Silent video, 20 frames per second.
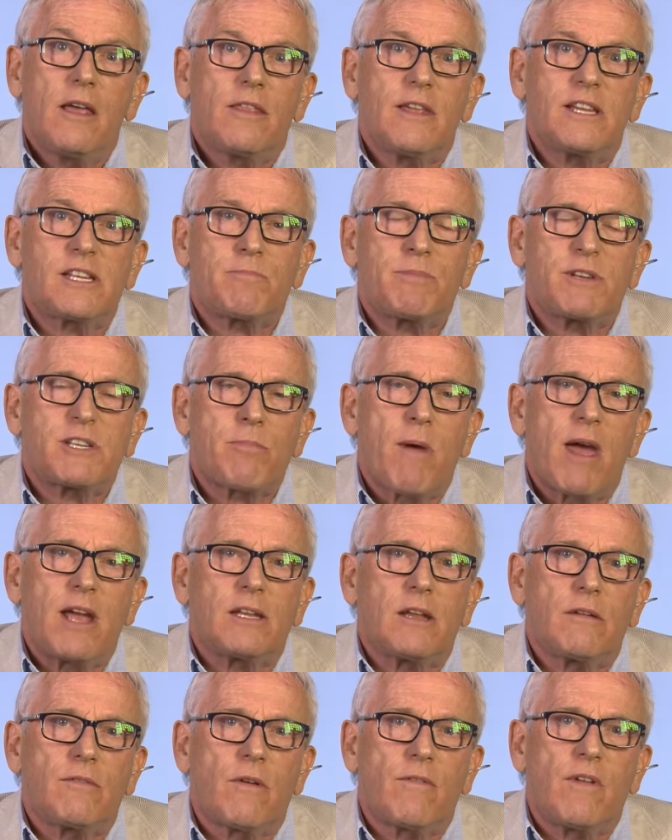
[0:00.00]
this
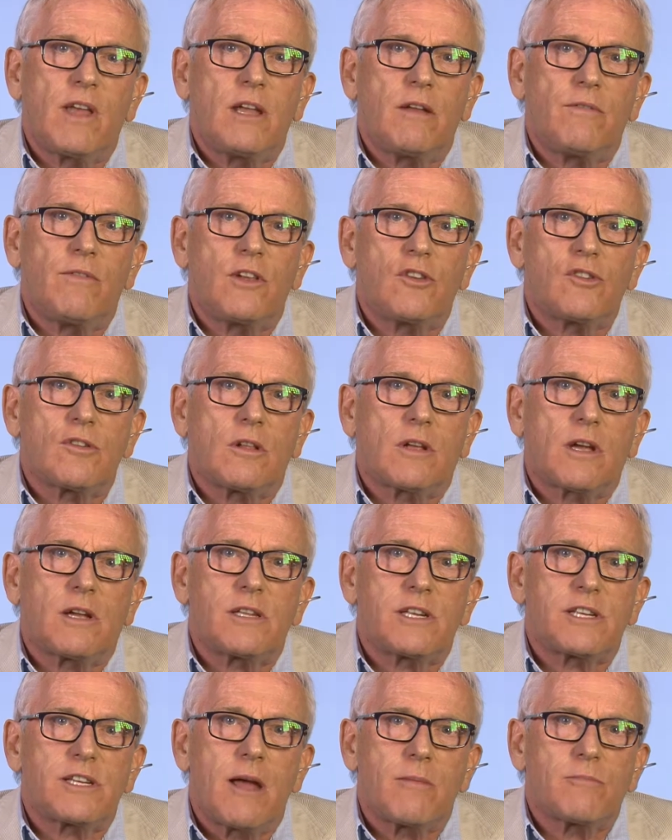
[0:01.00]
perspective of individual
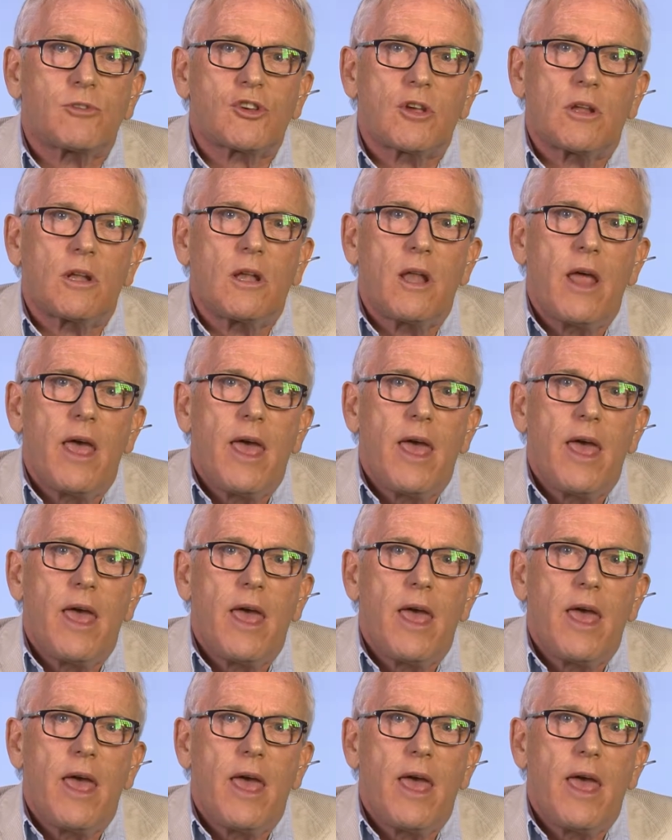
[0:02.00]
consumption.